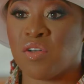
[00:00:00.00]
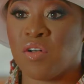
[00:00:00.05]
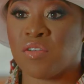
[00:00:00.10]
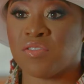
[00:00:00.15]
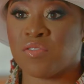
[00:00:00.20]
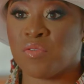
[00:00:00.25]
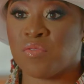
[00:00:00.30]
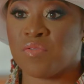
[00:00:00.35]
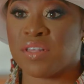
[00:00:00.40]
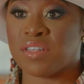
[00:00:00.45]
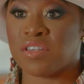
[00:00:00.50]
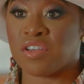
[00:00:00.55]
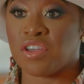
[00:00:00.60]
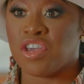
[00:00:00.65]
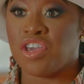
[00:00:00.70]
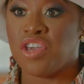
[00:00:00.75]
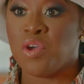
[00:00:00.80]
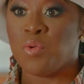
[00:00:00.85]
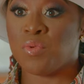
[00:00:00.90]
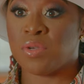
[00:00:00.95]
also this
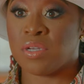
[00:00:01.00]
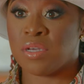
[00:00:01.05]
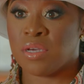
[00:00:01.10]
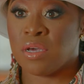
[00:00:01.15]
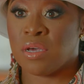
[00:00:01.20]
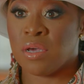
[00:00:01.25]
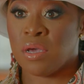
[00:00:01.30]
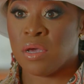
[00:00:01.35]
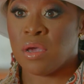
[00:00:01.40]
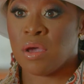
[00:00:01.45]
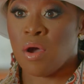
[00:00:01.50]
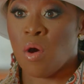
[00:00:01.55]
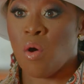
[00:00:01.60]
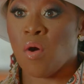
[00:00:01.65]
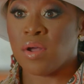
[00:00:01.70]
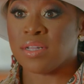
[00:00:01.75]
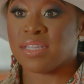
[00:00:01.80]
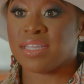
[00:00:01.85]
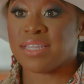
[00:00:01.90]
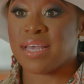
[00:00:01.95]
acute
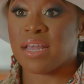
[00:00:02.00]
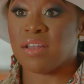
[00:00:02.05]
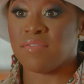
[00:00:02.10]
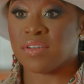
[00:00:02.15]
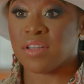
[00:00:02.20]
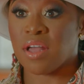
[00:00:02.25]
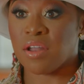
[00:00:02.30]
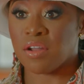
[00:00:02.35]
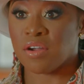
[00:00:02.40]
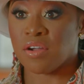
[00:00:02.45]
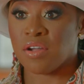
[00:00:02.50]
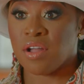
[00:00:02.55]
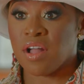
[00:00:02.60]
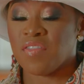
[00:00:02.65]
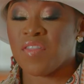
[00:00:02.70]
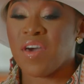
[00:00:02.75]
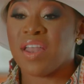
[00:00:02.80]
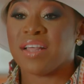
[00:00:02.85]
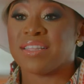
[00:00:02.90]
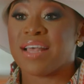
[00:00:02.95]
onset of clutter
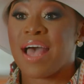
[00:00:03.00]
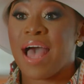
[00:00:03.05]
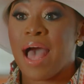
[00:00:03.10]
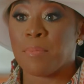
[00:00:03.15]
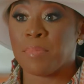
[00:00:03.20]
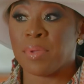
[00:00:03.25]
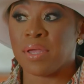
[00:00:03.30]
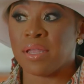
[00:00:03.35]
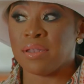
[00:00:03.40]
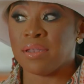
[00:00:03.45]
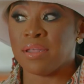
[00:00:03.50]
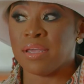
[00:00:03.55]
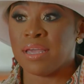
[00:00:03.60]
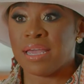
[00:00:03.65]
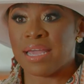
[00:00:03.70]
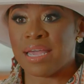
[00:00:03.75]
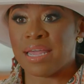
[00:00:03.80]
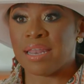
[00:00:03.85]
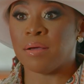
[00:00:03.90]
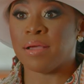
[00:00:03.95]
that has happened
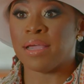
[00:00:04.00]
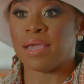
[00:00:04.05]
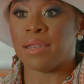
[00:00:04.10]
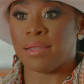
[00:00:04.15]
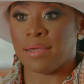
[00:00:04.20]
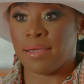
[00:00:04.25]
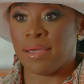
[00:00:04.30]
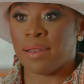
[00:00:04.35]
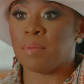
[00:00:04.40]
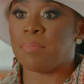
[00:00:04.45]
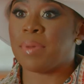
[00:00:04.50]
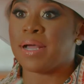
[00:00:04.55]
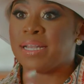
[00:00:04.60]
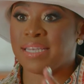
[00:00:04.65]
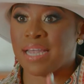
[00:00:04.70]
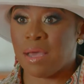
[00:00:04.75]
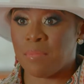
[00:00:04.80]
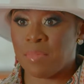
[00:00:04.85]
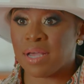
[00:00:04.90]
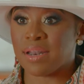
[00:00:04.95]
in a
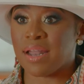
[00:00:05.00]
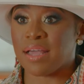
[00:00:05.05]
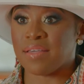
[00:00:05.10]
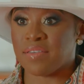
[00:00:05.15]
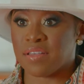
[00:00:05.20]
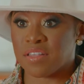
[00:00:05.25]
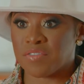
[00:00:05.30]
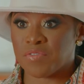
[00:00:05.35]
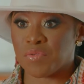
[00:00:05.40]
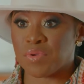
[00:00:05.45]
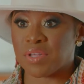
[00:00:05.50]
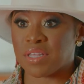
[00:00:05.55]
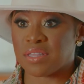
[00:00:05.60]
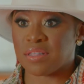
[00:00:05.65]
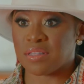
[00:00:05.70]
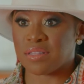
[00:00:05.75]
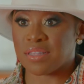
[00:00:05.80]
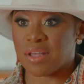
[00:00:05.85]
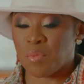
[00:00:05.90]
pandemic like this, for instance,